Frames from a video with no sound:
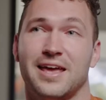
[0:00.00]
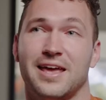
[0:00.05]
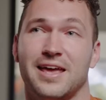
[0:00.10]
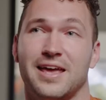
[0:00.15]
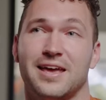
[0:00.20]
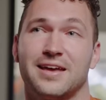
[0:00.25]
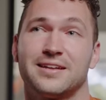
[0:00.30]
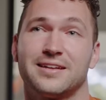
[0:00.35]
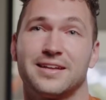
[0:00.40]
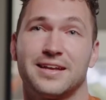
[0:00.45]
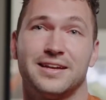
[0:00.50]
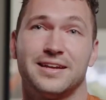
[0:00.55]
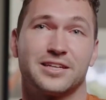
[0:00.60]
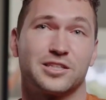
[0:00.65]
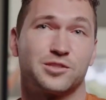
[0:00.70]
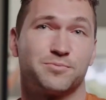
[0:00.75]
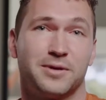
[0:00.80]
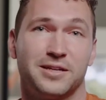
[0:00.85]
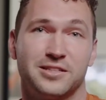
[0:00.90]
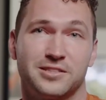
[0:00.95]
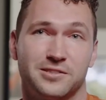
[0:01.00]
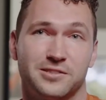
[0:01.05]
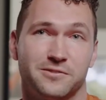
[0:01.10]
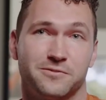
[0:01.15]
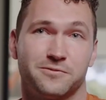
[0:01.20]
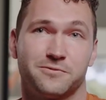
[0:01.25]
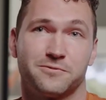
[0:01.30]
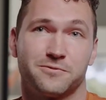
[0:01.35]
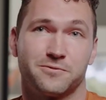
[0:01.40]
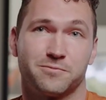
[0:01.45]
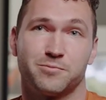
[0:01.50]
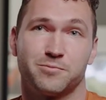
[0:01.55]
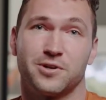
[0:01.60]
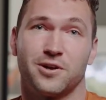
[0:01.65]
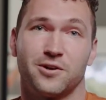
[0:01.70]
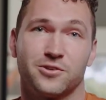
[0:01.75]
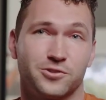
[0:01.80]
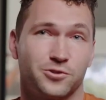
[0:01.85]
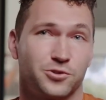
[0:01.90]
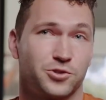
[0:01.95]
And inexpensive, but
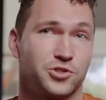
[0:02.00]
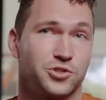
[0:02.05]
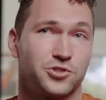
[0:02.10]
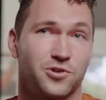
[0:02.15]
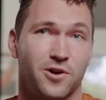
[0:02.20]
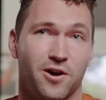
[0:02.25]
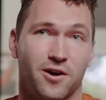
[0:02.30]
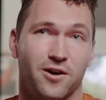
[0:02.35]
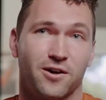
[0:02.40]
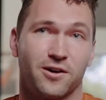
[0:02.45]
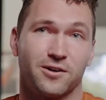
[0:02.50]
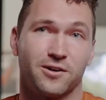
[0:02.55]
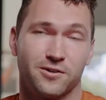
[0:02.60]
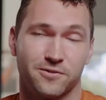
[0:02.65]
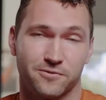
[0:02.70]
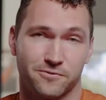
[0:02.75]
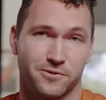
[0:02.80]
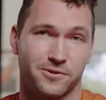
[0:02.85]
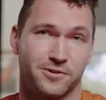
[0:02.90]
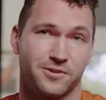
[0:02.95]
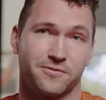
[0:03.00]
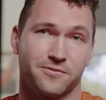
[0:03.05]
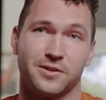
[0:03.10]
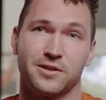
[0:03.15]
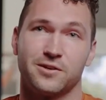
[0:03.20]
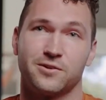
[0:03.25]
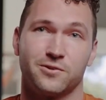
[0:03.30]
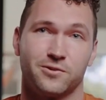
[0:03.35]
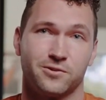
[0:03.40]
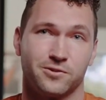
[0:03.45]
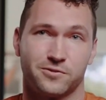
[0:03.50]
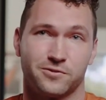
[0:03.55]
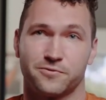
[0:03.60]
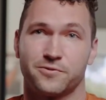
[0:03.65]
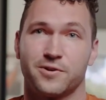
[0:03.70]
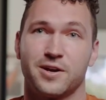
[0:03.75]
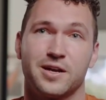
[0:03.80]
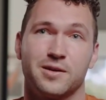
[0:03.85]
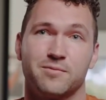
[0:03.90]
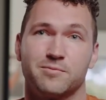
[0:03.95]
also strong for the vehicle's
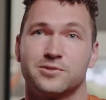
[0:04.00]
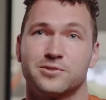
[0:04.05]
frame.